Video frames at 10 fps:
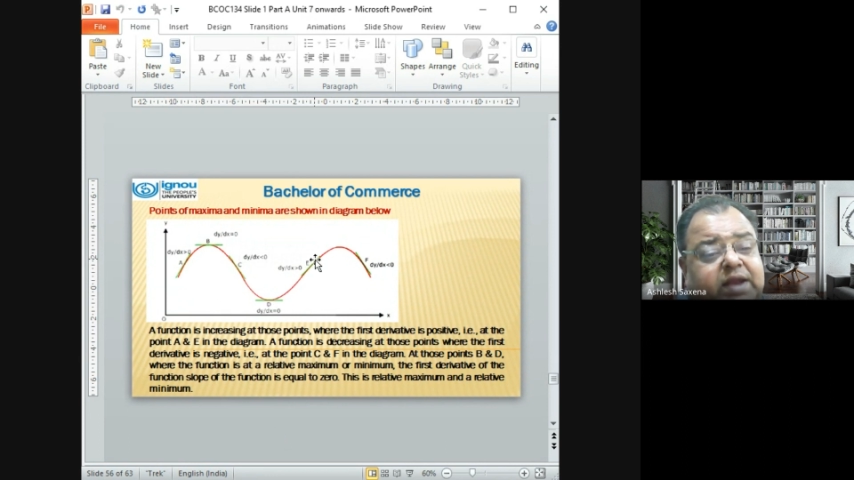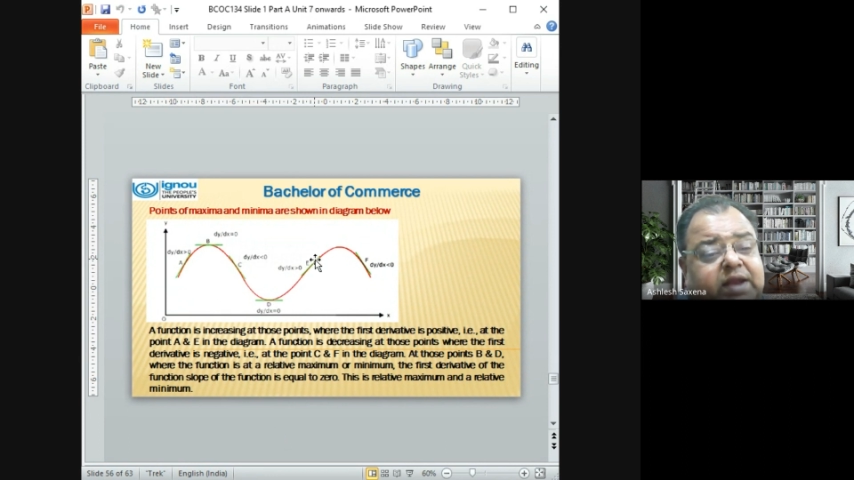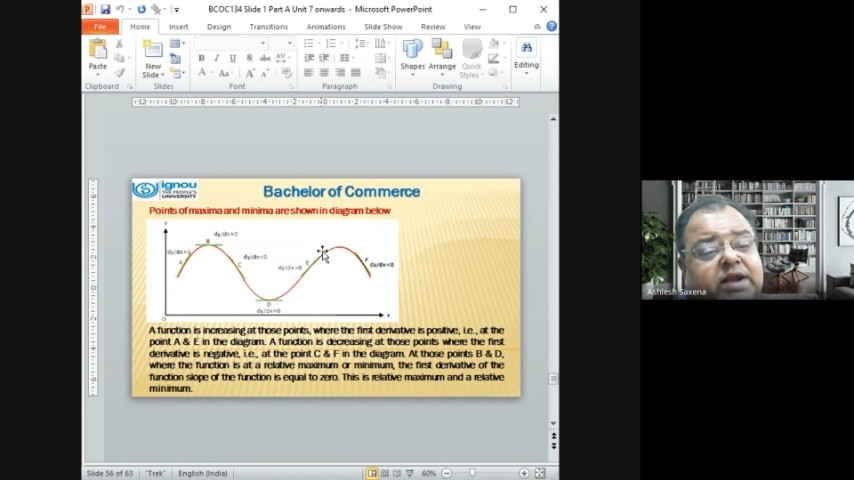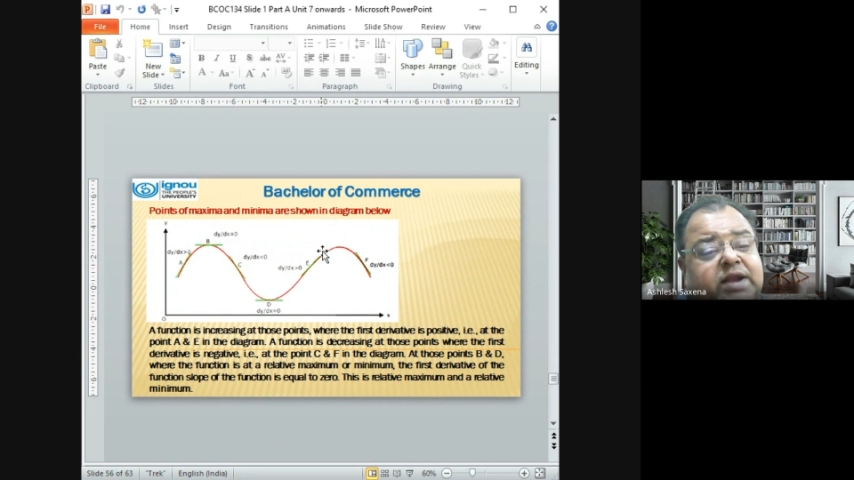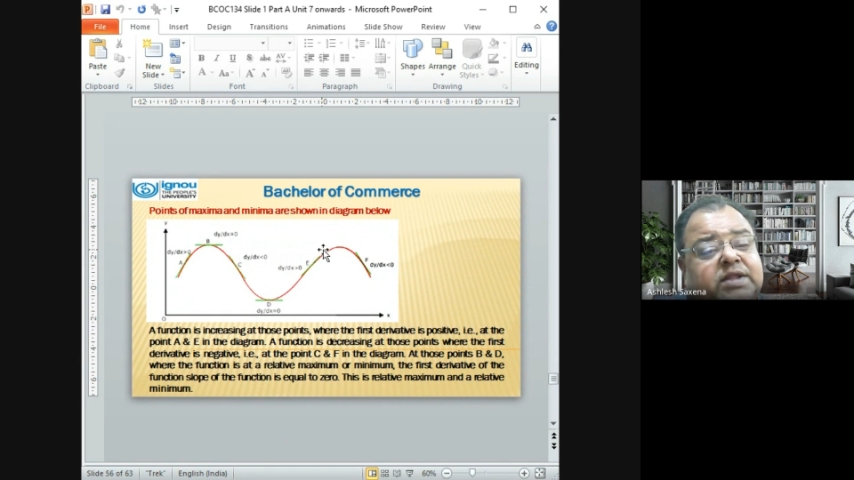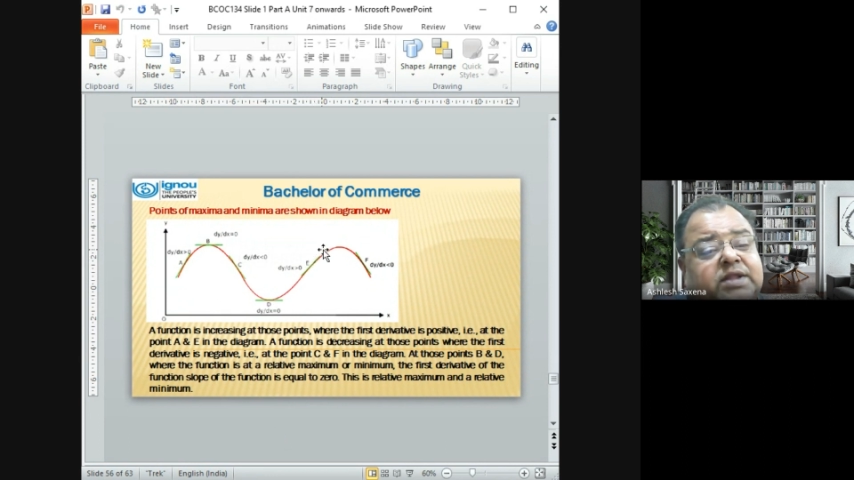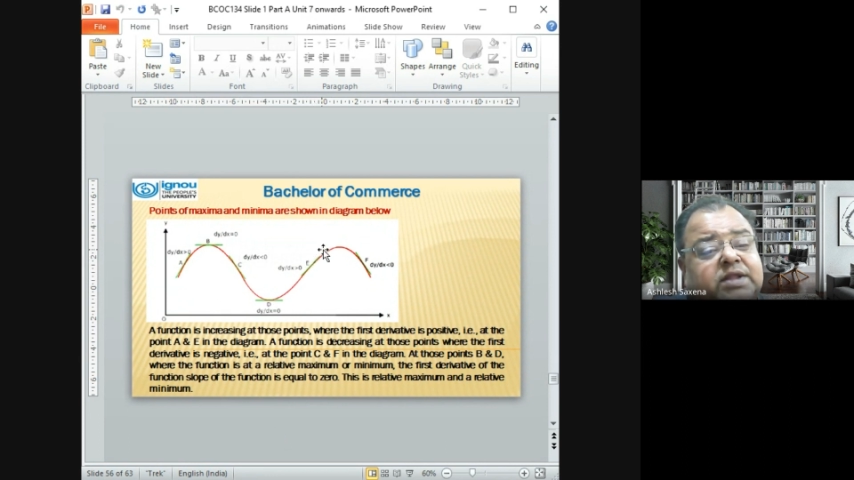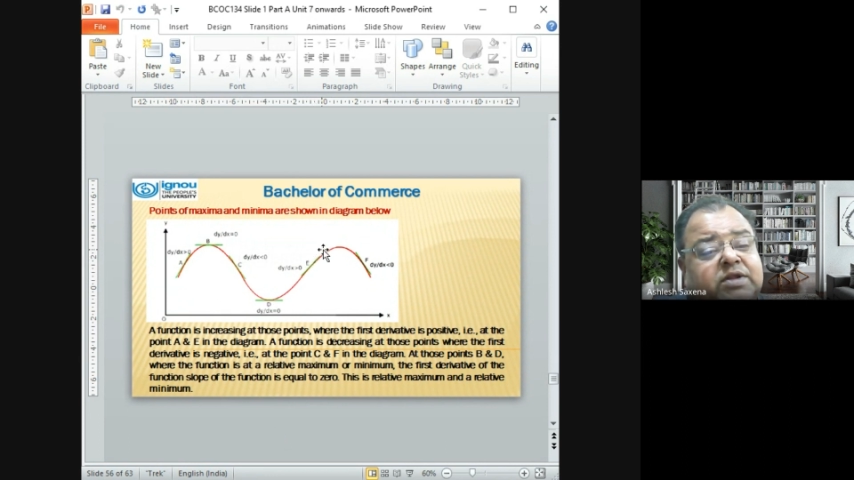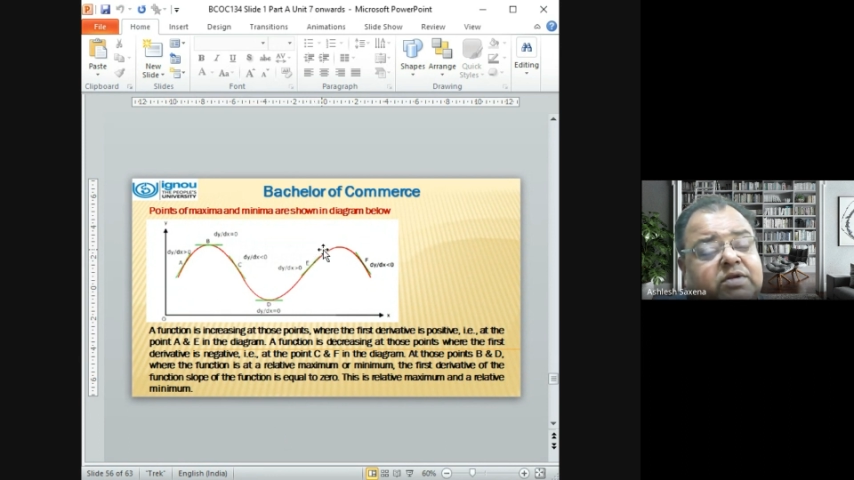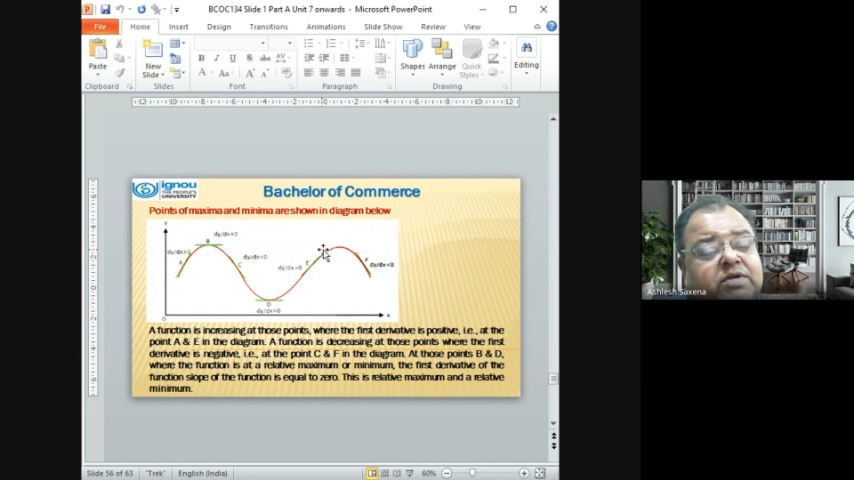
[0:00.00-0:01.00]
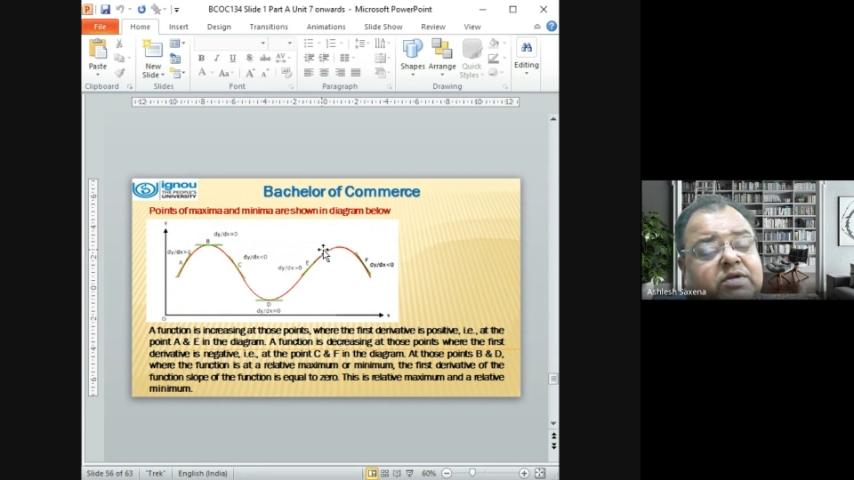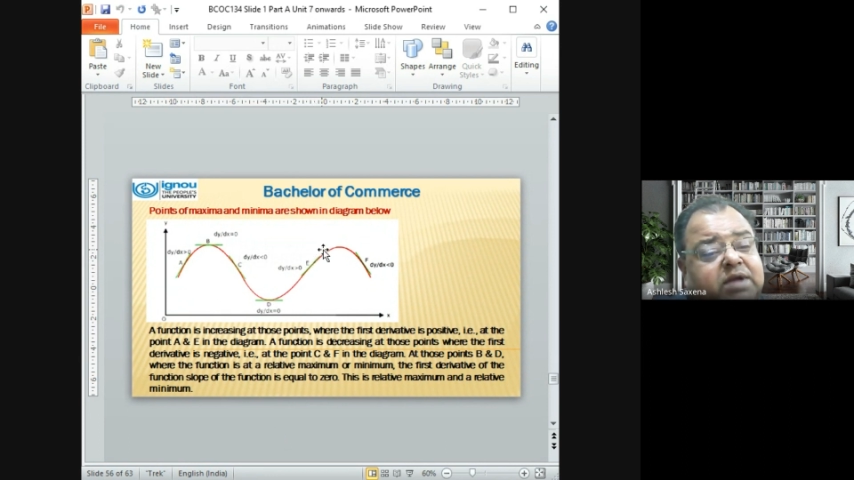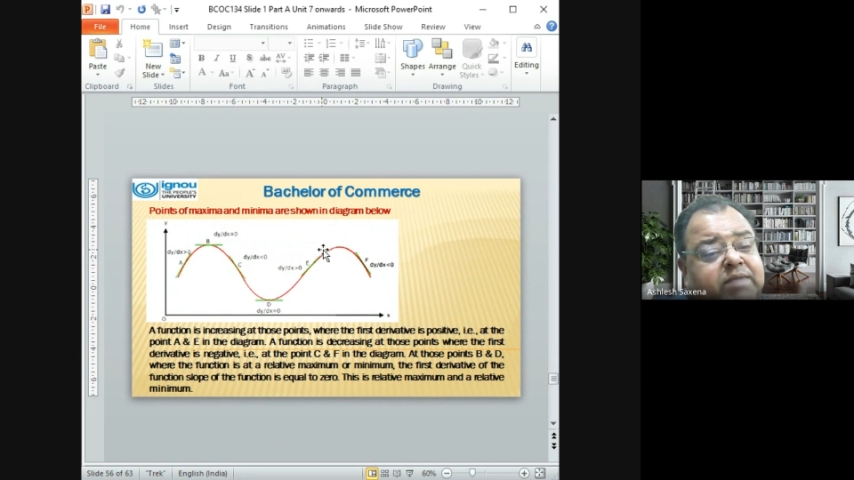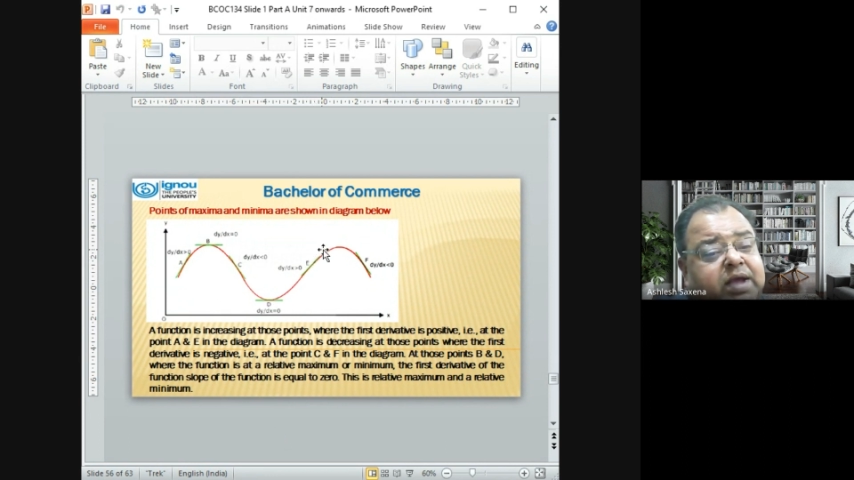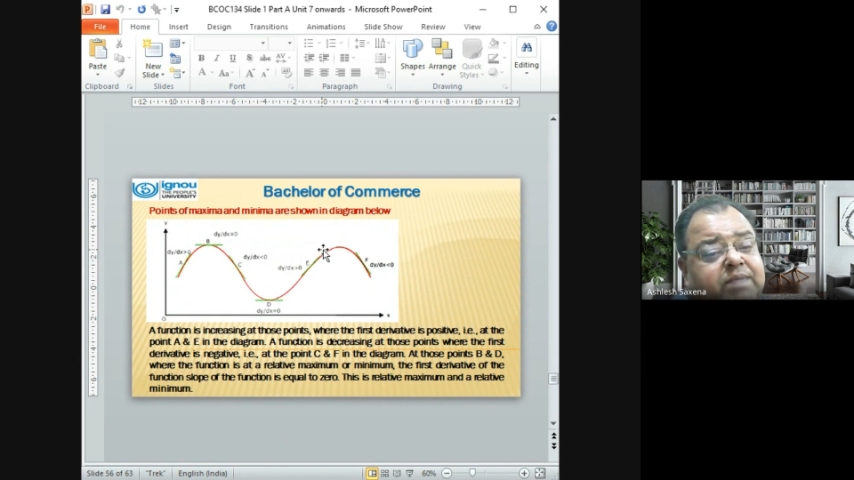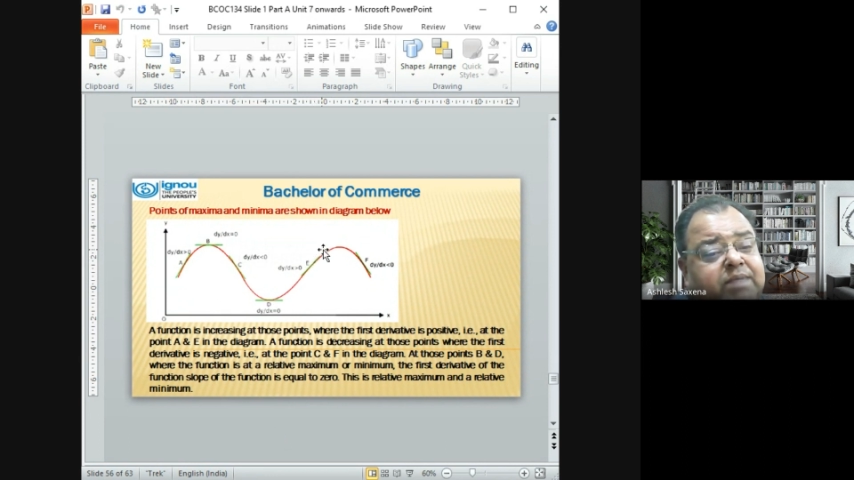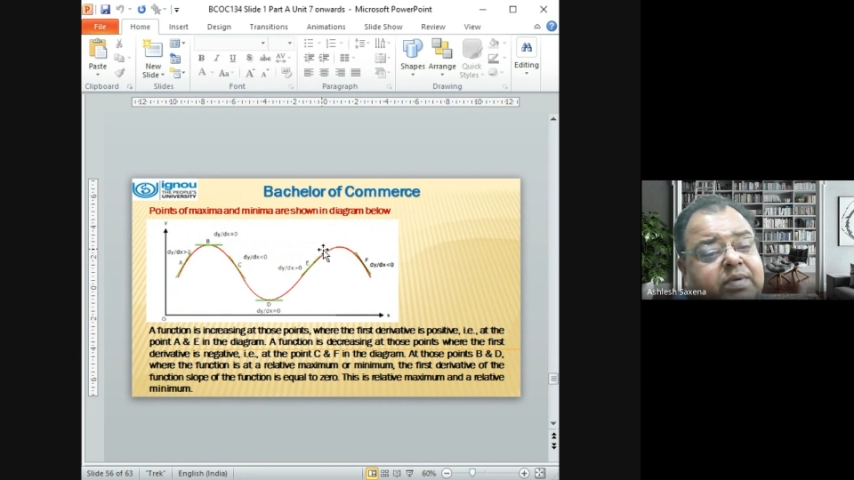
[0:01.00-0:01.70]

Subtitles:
greater than 0, it's coming up,